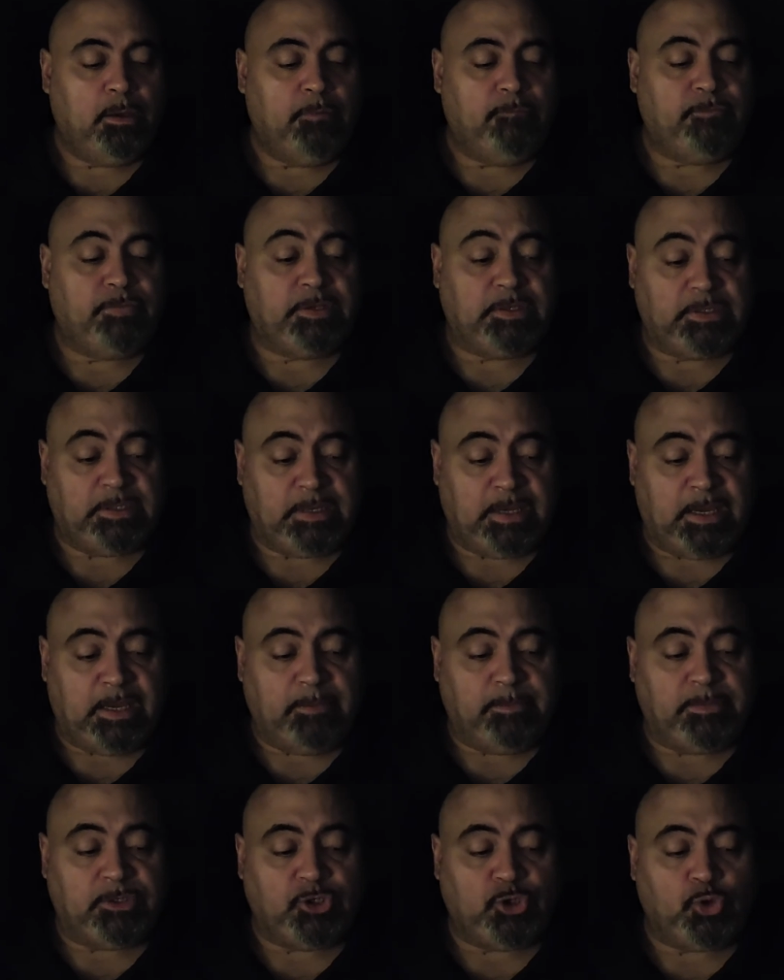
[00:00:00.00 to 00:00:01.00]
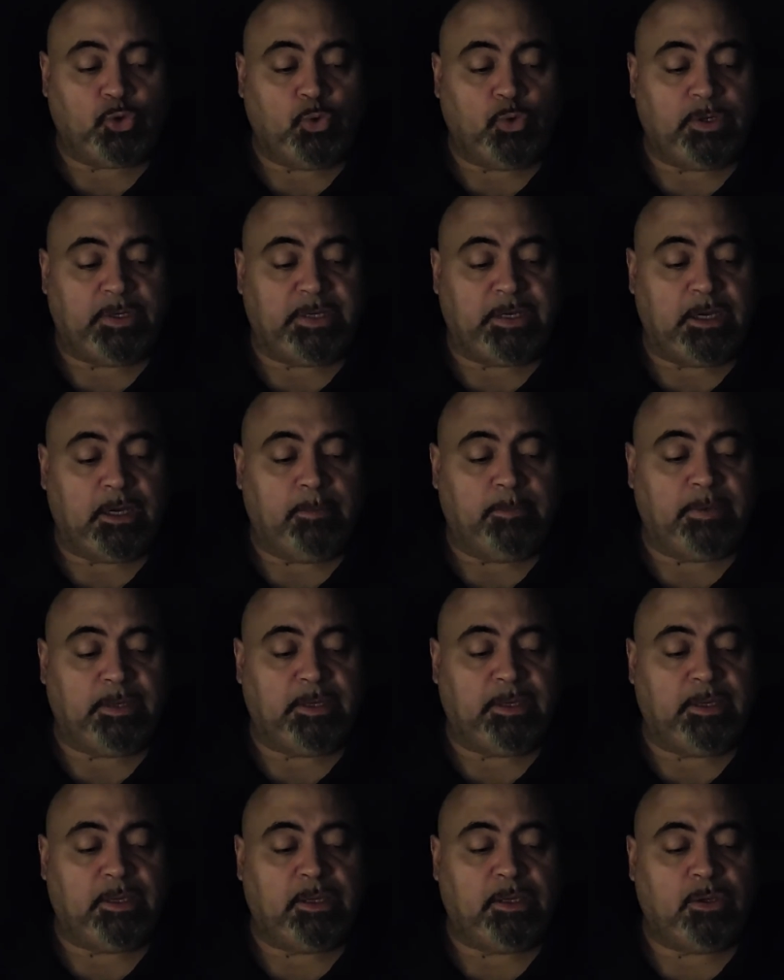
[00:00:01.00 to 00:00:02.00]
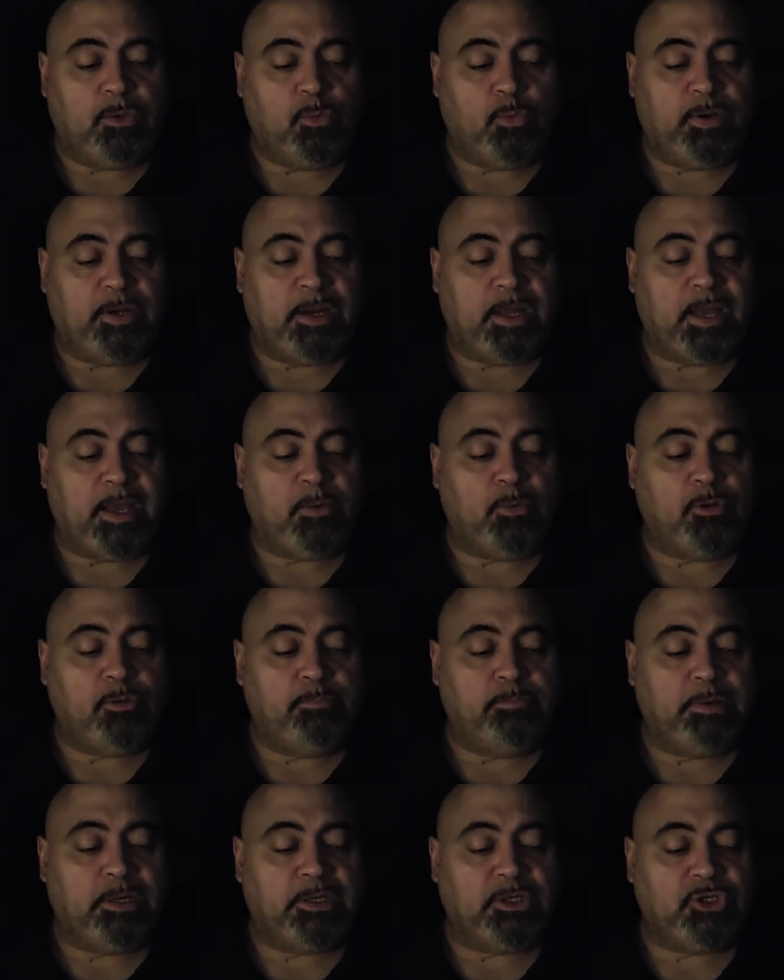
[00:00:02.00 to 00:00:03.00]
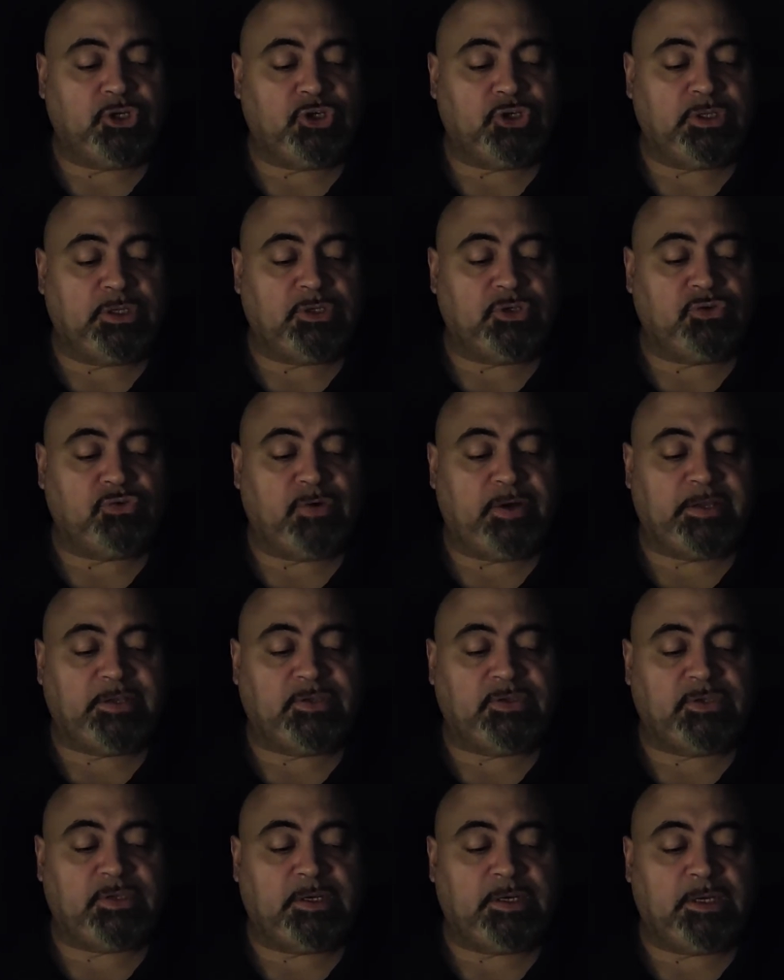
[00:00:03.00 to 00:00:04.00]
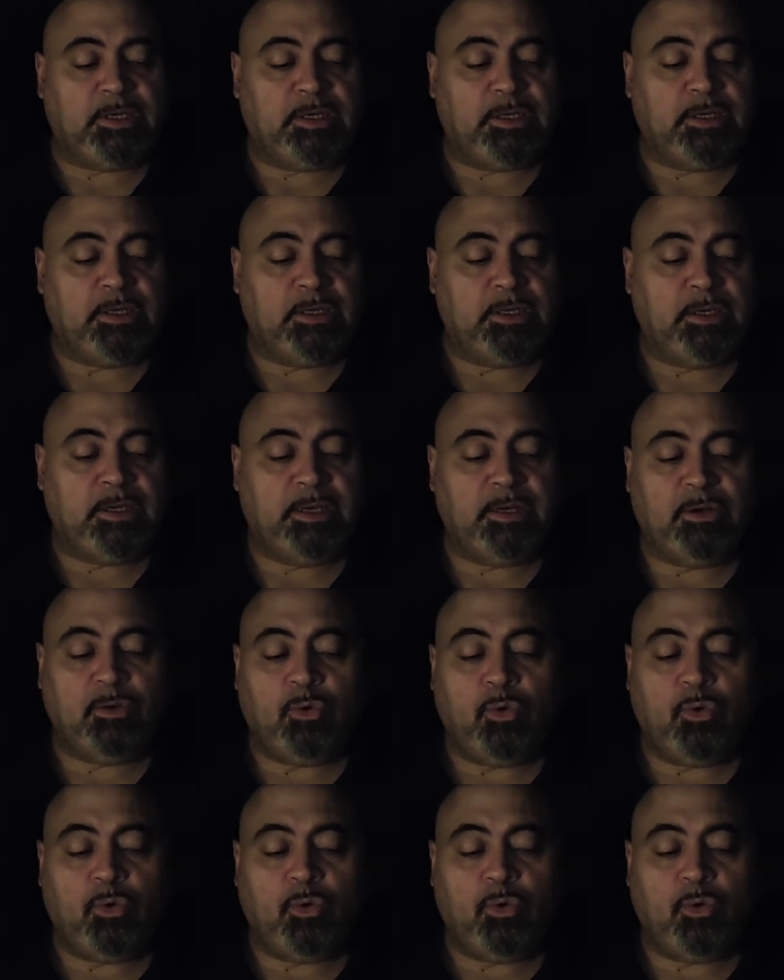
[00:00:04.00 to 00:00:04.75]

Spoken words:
For the time is surely coming when I will punish this great city and